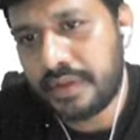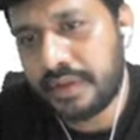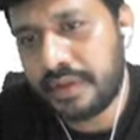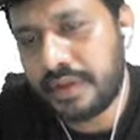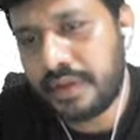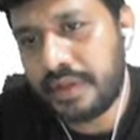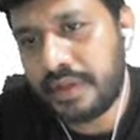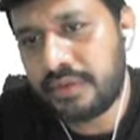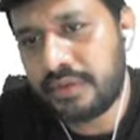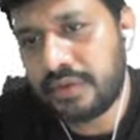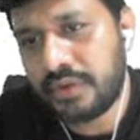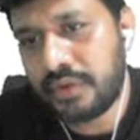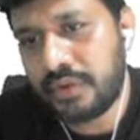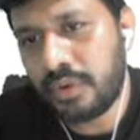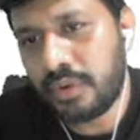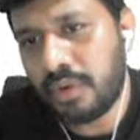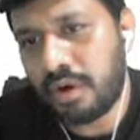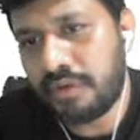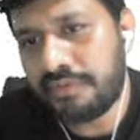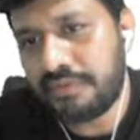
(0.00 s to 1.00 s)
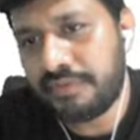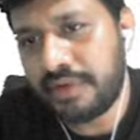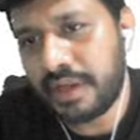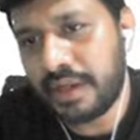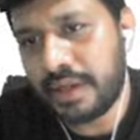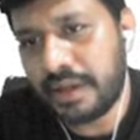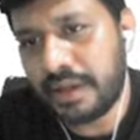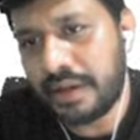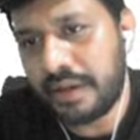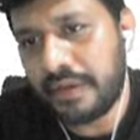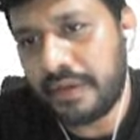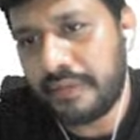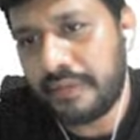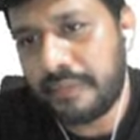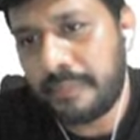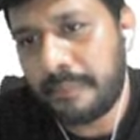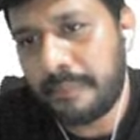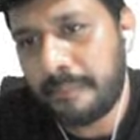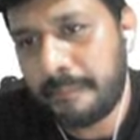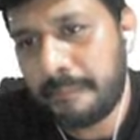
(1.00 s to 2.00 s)
is u of n.
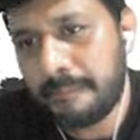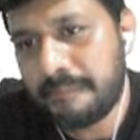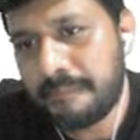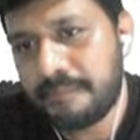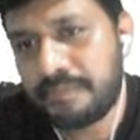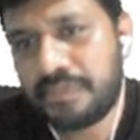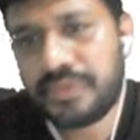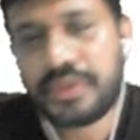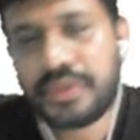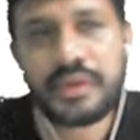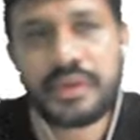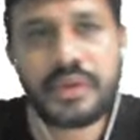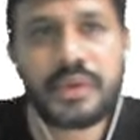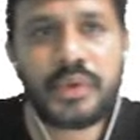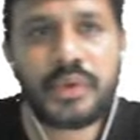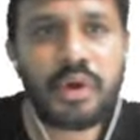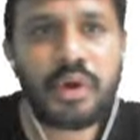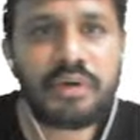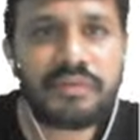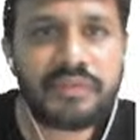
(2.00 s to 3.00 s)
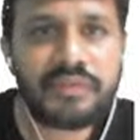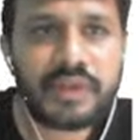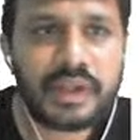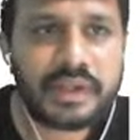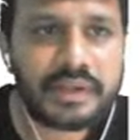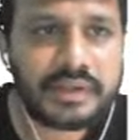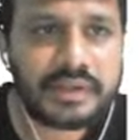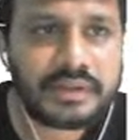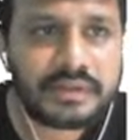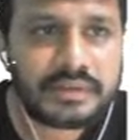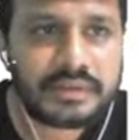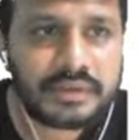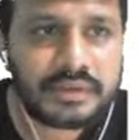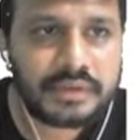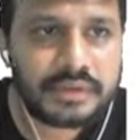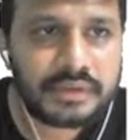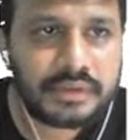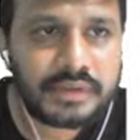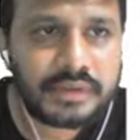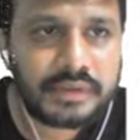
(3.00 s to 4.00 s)
U of n.
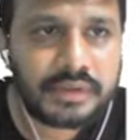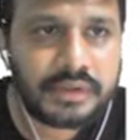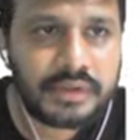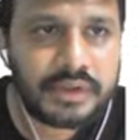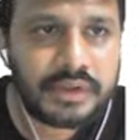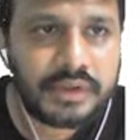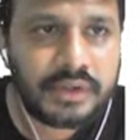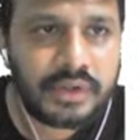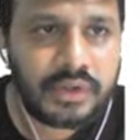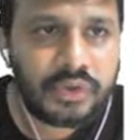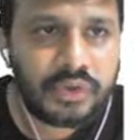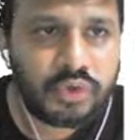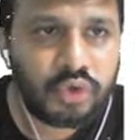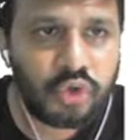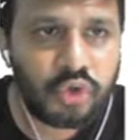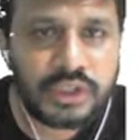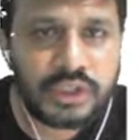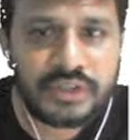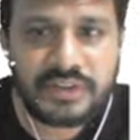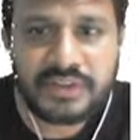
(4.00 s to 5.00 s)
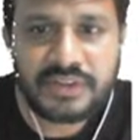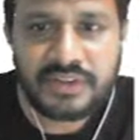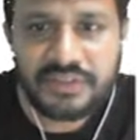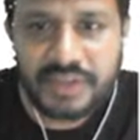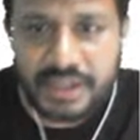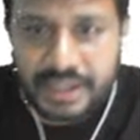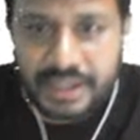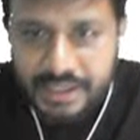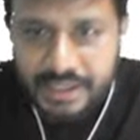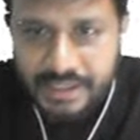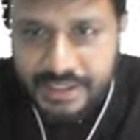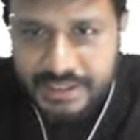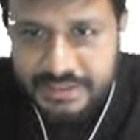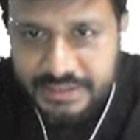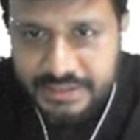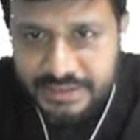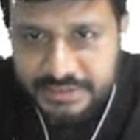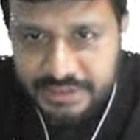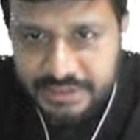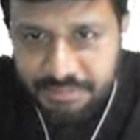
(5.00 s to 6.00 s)
So this is a second
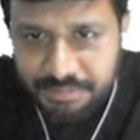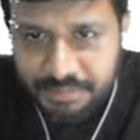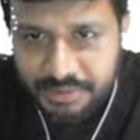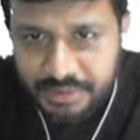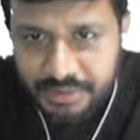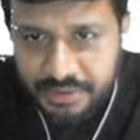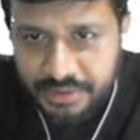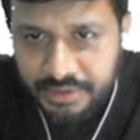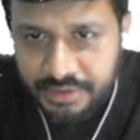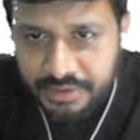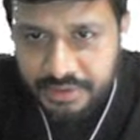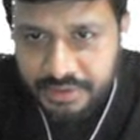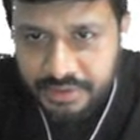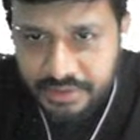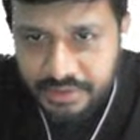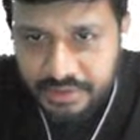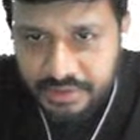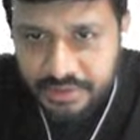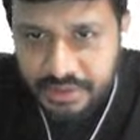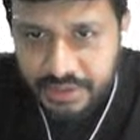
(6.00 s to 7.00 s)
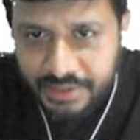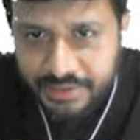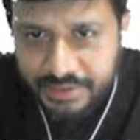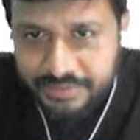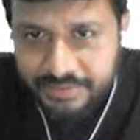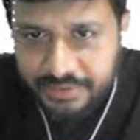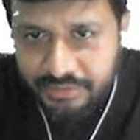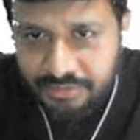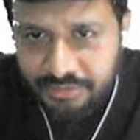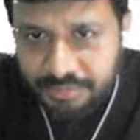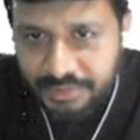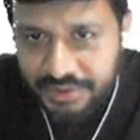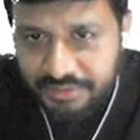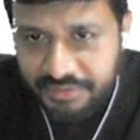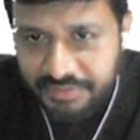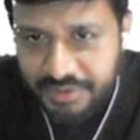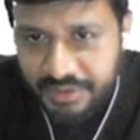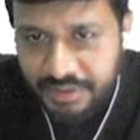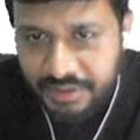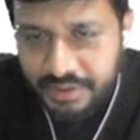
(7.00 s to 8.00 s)
relationship that exists
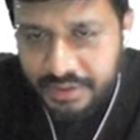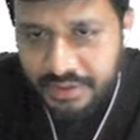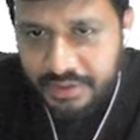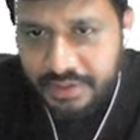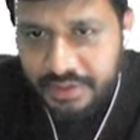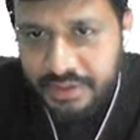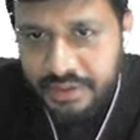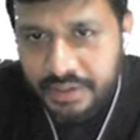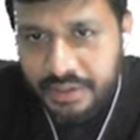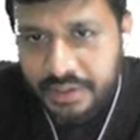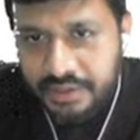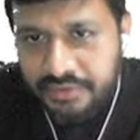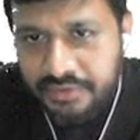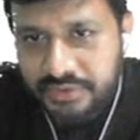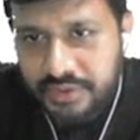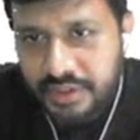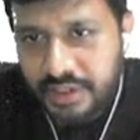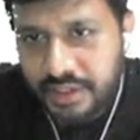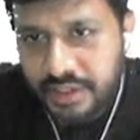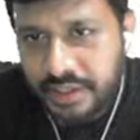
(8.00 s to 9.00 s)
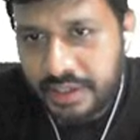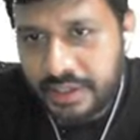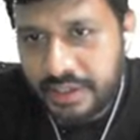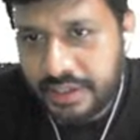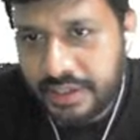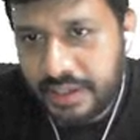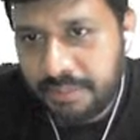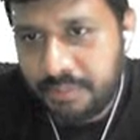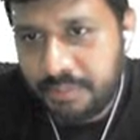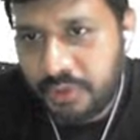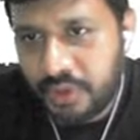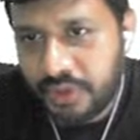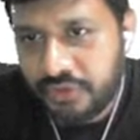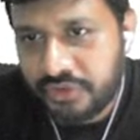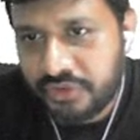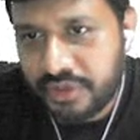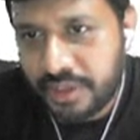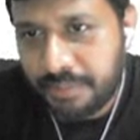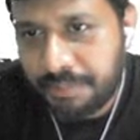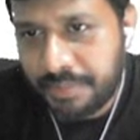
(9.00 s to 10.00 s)
between discrete time unit
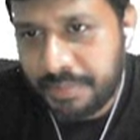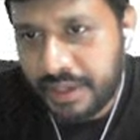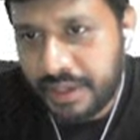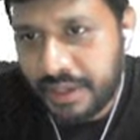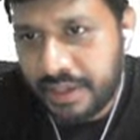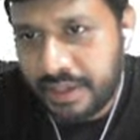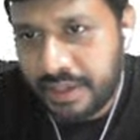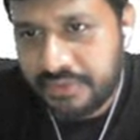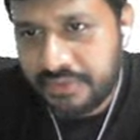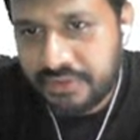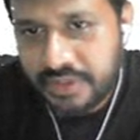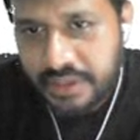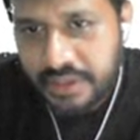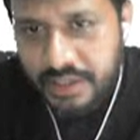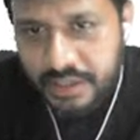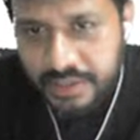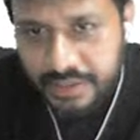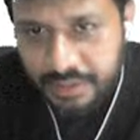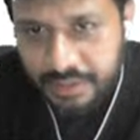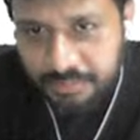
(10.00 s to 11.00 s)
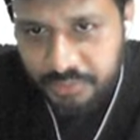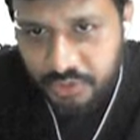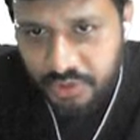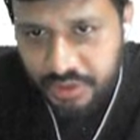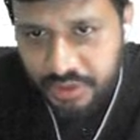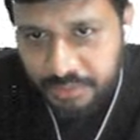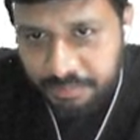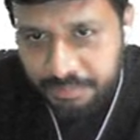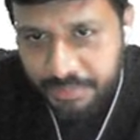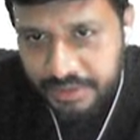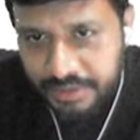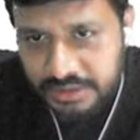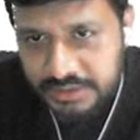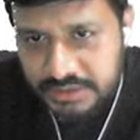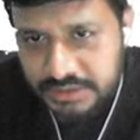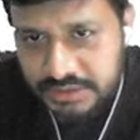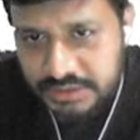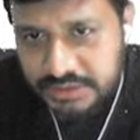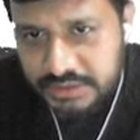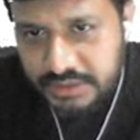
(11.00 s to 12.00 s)
step and discrete time unit
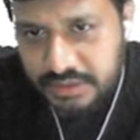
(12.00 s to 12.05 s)
impulse.